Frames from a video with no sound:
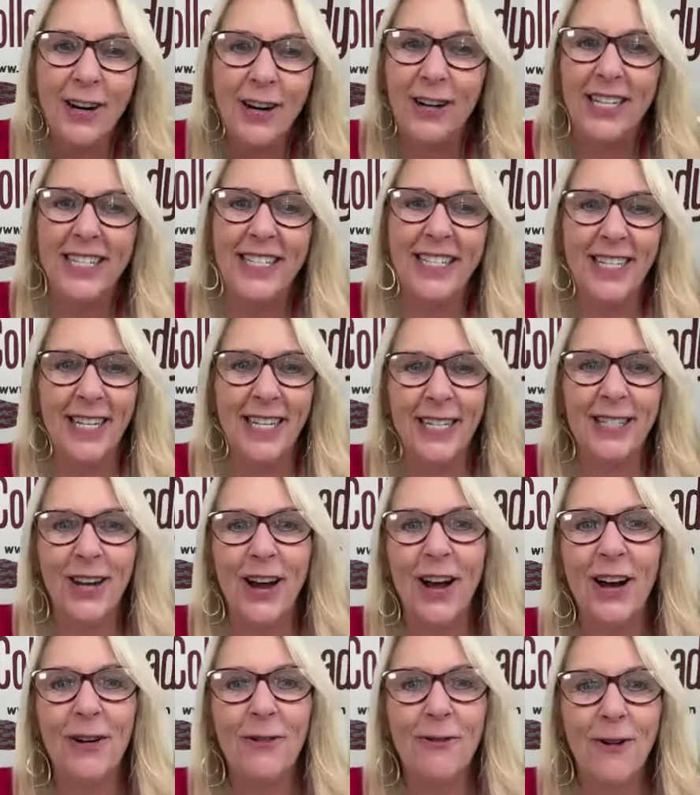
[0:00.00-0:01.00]
or is
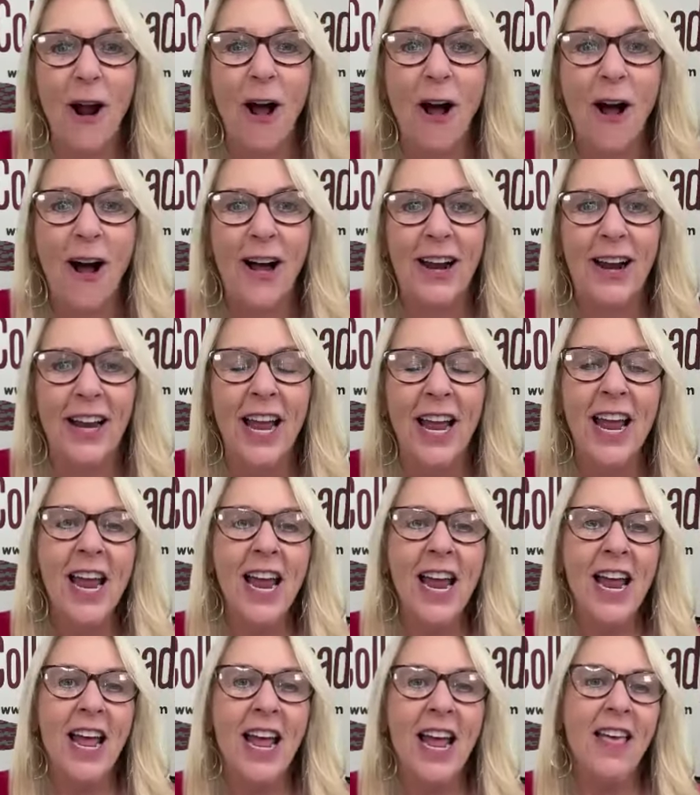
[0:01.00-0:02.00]
TikTok wrong?
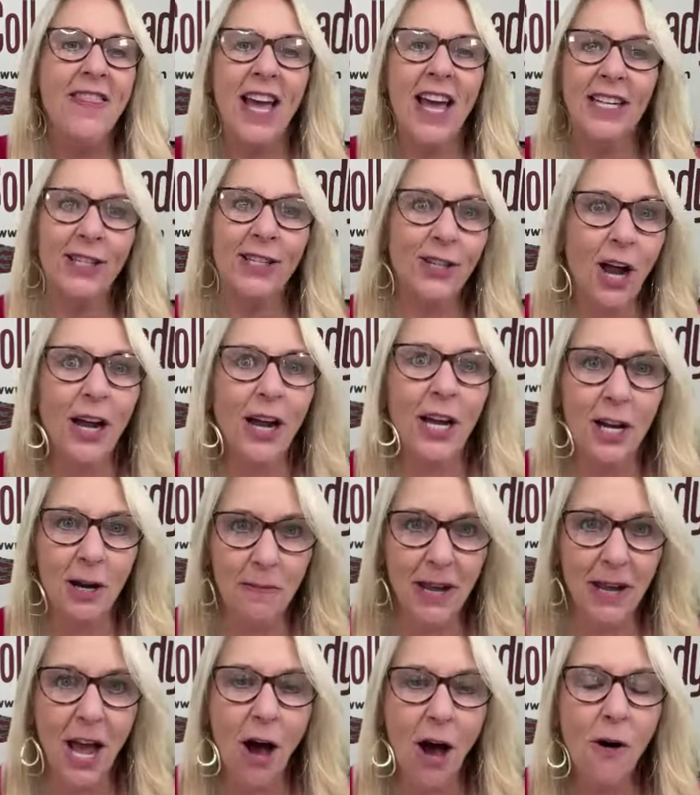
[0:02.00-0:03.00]
That's not going to
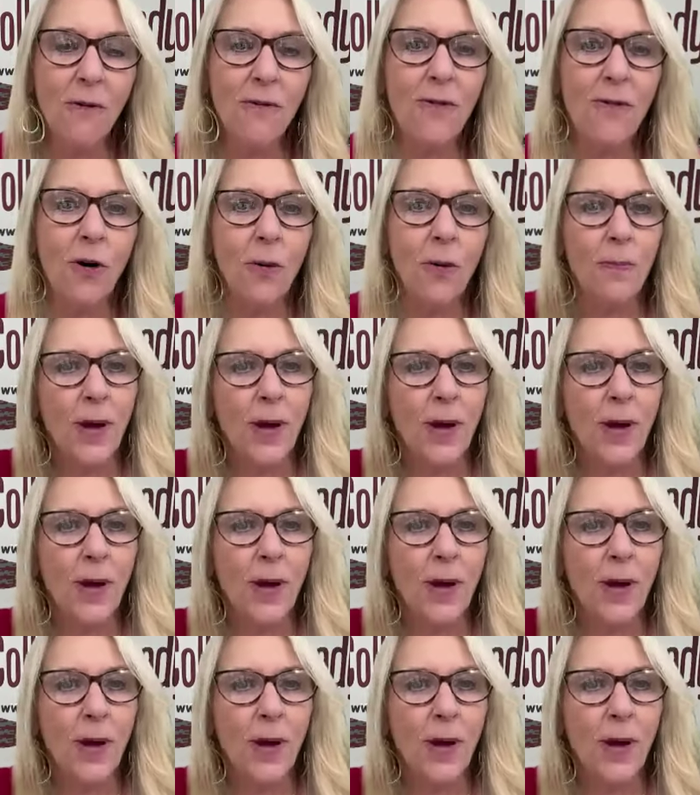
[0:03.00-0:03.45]
be helpful.